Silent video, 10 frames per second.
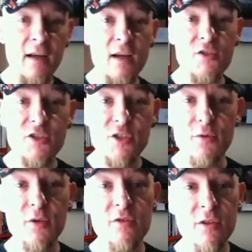are
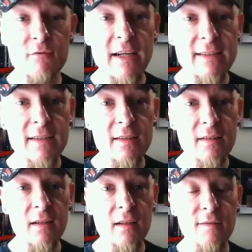two underrated
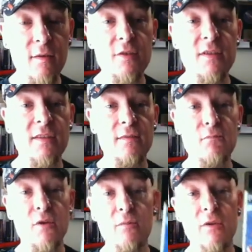fighters in
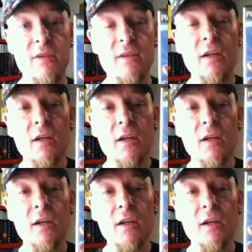my mind.